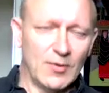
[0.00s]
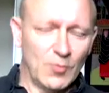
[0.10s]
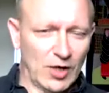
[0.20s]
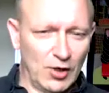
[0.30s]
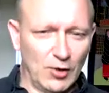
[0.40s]

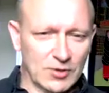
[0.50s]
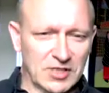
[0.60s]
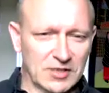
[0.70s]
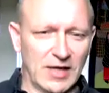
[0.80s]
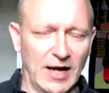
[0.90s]
When I looked
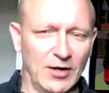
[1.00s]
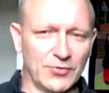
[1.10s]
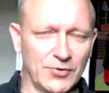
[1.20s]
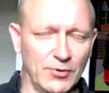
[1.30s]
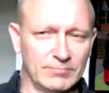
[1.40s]
at that, I
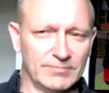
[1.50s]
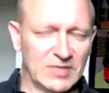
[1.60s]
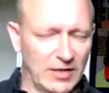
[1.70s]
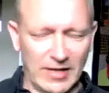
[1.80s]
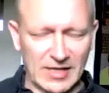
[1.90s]
thought,
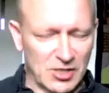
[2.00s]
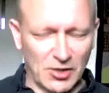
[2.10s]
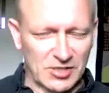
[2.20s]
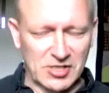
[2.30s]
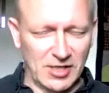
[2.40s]
no, that's
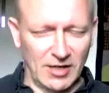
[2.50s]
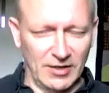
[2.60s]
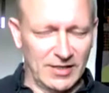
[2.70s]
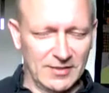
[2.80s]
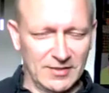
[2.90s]
not the
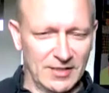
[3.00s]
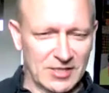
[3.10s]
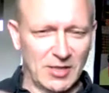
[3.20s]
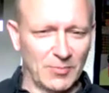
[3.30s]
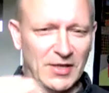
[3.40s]
start either.
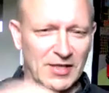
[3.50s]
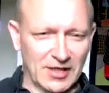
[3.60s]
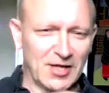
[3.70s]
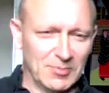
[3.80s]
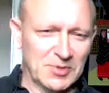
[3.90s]
There's something
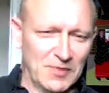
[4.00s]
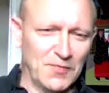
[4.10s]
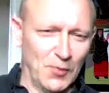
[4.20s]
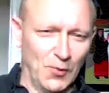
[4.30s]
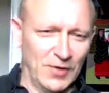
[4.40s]
that comes
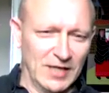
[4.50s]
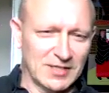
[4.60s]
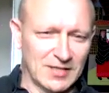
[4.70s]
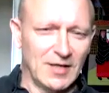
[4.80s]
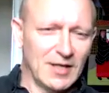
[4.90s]
before
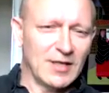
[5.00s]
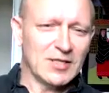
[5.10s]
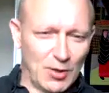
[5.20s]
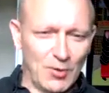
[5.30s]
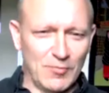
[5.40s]
this.
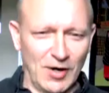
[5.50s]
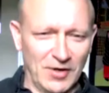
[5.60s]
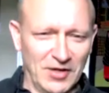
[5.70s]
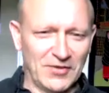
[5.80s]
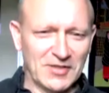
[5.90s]
So I wrote
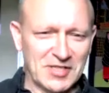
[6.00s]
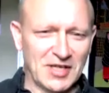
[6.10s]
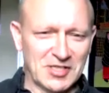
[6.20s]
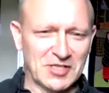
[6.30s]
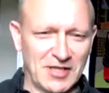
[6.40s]
another
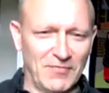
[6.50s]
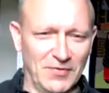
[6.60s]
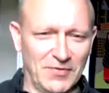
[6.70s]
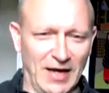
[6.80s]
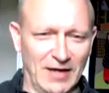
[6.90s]
6,000 or
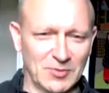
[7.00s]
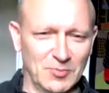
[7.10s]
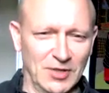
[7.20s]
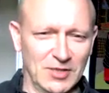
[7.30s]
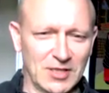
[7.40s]
7,000
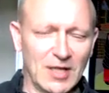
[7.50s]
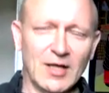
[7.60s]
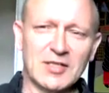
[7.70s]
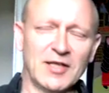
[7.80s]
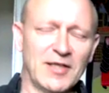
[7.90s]
words.
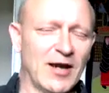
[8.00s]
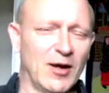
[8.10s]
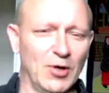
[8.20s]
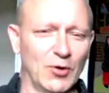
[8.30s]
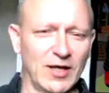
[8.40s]
So then
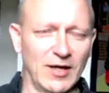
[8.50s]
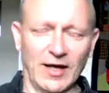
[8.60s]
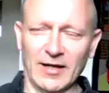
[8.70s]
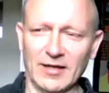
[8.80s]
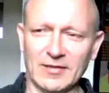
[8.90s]
I'm looking
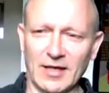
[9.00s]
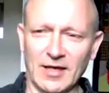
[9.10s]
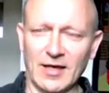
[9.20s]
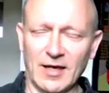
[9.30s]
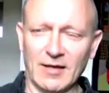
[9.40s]
at it and
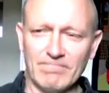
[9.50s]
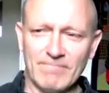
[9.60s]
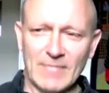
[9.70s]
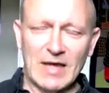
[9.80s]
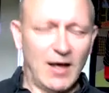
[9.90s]
thinking,
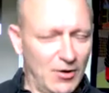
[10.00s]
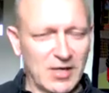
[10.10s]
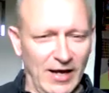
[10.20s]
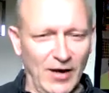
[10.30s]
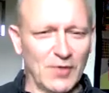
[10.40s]

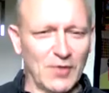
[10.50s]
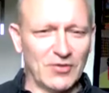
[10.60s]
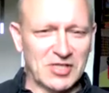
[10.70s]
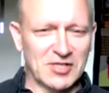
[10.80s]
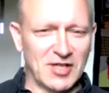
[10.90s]
okay, I've got
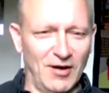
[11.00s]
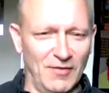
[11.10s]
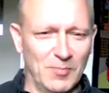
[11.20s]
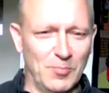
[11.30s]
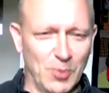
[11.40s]
the start
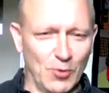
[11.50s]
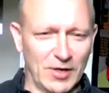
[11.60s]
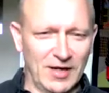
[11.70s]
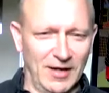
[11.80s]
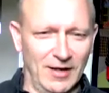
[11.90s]
of a book
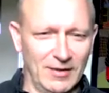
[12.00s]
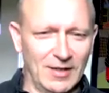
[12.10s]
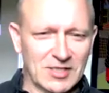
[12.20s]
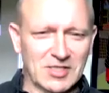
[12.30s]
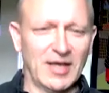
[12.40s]
here.
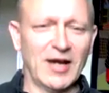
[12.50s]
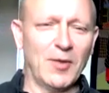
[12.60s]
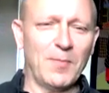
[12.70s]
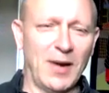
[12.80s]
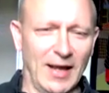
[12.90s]
So then I
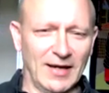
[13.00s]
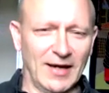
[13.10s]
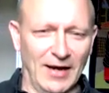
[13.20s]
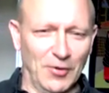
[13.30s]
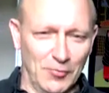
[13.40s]
planned
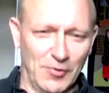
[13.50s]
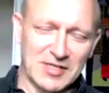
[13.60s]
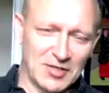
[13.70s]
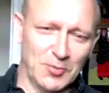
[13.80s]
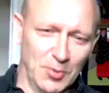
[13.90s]
out the
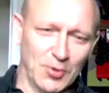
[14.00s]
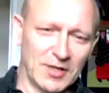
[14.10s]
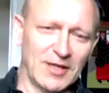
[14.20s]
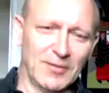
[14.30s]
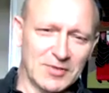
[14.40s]
rest of the book,
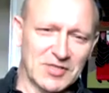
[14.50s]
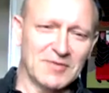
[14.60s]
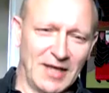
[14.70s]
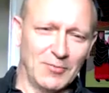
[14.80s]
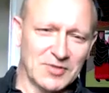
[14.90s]
and that was
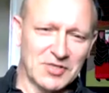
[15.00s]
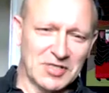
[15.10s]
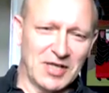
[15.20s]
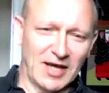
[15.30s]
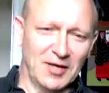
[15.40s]
the
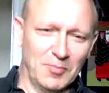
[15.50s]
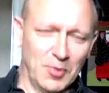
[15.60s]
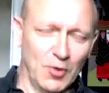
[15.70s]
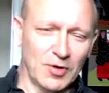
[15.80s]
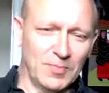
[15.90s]
second
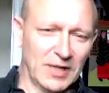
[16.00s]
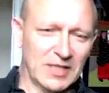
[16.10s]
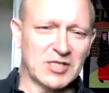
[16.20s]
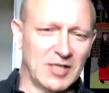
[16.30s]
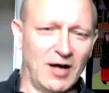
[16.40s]
book. But it
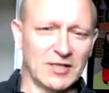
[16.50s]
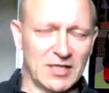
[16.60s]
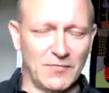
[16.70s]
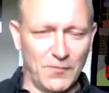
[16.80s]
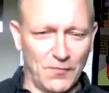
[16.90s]

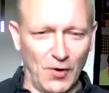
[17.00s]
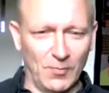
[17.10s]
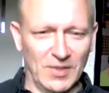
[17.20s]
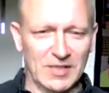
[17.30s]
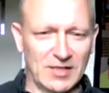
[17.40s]
started
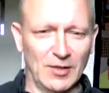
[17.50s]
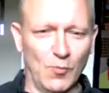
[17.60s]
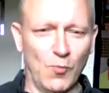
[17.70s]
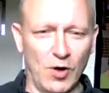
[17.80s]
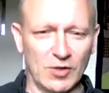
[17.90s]
from this little
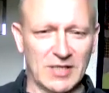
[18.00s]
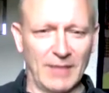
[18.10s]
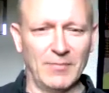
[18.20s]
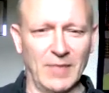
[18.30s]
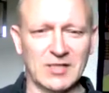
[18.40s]

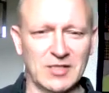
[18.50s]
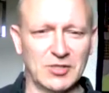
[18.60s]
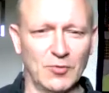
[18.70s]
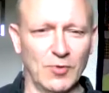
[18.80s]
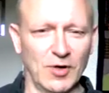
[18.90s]
WhatsApp message
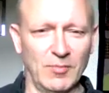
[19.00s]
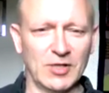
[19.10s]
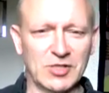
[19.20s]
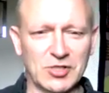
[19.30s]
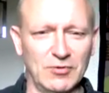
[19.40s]
that one of my
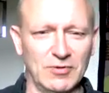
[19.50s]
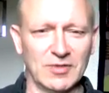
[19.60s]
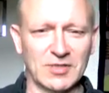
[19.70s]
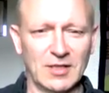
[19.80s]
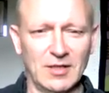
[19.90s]

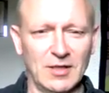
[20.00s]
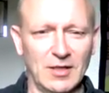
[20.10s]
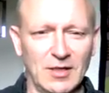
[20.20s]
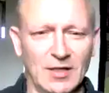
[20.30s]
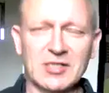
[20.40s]
students
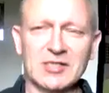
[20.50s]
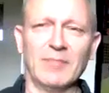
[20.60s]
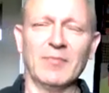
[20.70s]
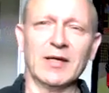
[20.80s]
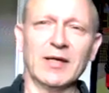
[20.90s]

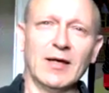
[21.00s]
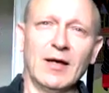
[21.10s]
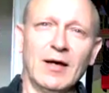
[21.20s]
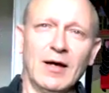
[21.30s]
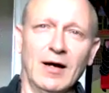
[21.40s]
sent me.
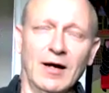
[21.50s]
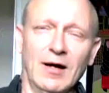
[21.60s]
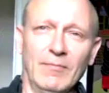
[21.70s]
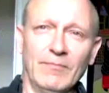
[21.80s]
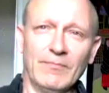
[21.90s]

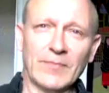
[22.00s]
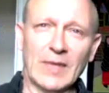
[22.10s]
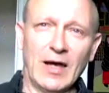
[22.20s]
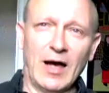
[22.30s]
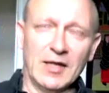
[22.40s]
And
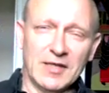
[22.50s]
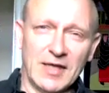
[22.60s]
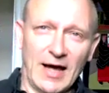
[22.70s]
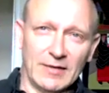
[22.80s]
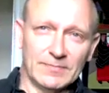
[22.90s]

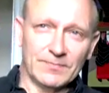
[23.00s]
that